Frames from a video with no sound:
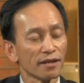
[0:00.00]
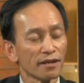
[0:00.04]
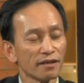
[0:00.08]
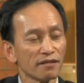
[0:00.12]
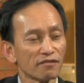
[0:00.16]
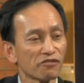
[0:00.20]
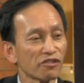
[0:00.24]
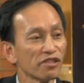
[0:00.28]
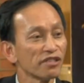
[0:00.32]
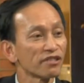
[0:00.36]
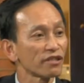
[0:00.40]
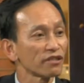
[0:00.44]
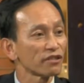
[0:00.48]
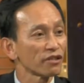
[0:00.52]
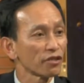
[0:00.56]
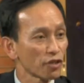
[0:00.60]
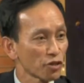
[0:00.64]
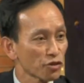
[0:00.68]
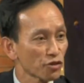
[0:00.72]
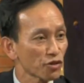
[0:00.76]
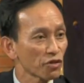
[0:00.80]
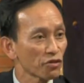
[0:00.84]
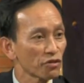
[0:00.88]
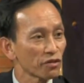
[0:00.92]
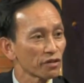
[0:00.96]
In recent
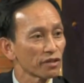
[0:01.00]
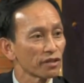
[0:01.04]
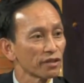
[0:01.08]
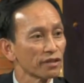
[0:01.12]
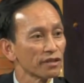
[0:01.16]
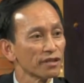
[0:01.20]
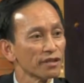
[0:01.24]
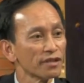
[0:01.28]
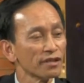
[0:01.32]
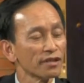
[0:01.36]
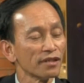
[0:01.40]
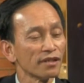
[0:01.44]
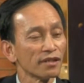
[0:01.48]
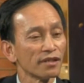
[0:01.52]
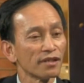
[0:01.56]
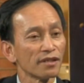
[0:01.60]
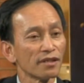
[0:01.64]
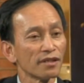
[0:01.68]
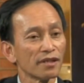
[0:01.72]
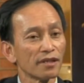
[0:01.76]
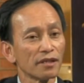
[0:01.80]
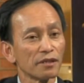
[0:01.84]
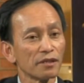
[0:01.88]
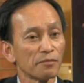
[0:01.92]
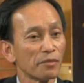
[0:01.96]
history,
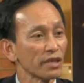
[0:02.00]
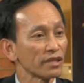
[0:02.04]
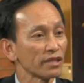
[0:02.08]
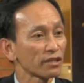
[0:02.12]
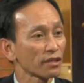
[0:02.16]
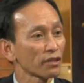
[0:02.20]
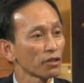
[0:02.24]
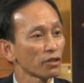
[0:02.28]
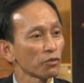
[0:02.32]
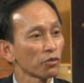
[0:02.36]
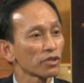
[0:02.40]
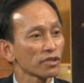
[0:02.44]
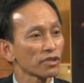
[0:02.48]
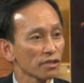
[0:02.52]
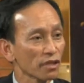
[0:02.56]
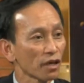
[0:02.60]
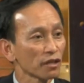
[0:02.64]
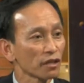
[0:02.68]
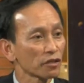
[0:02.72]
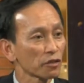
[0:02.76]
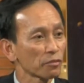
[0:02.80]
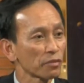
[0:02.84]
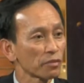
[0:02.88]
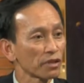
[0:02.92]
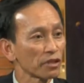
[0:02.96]
it basically was
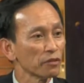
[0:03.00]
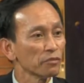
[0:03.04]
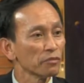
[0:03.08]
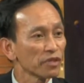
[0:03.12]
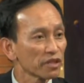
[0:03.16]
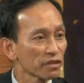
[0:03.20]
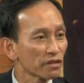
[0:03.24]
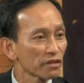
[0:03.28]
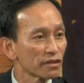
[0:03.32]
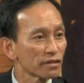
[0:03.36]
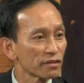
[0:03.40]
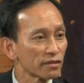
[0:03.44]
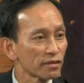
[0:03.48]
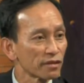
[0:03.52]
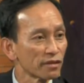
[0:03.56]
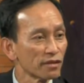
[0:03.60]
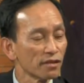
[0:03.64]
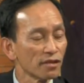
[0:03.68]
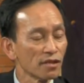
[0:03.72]
started by immigrants.